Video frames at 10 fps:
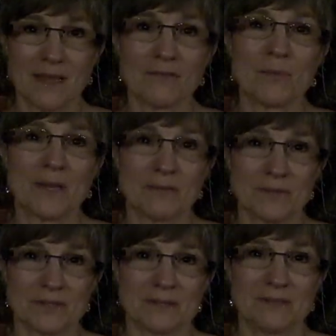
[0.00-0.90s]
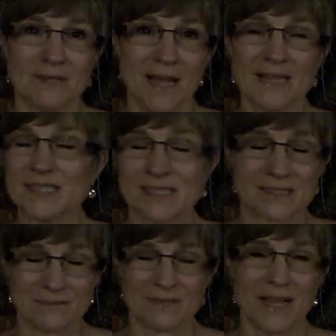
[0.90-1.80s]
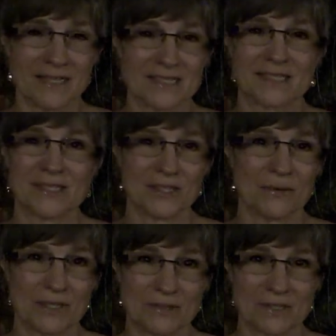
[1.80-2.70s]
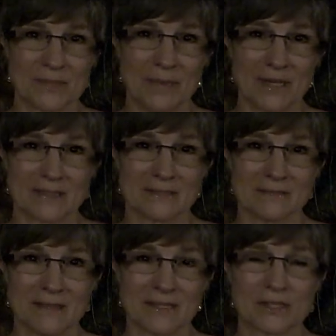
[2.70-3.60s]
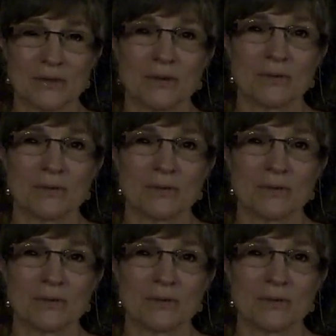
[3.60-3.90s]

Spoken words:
everybody would, I just didn't know what to expect. And so